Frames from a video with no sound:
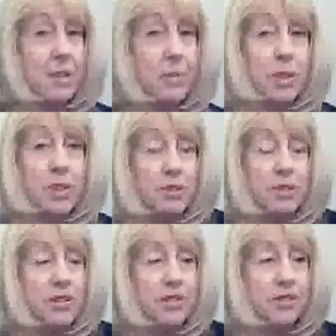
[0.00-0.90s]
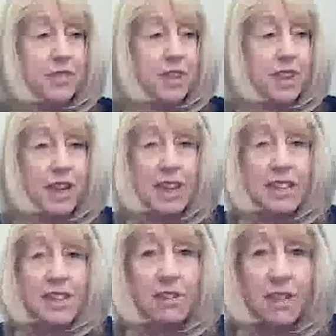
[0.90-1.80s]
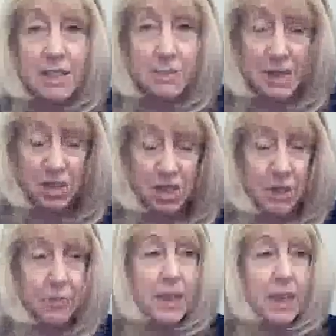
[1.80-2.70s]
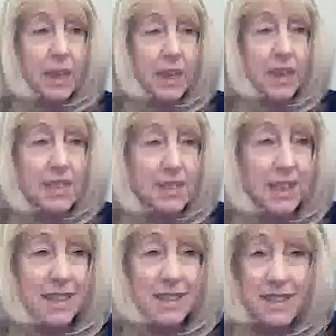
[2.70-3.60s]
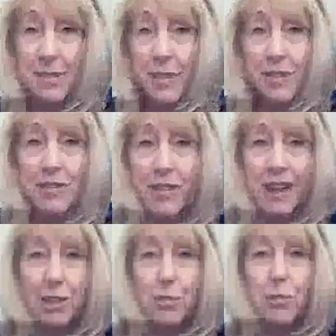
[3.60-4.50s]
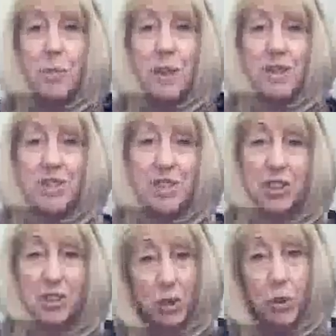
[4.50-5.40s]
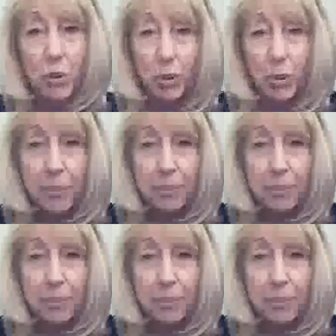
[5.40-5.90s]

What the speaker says: I wonder if the SRS measure is the most valuable part of the tool.